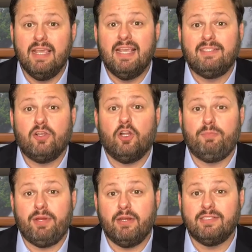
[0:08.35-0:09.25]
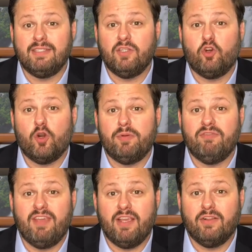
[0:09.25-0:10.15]
It's called piercing the corporate
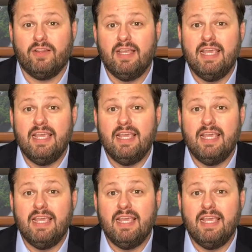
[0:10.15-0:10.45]
veil.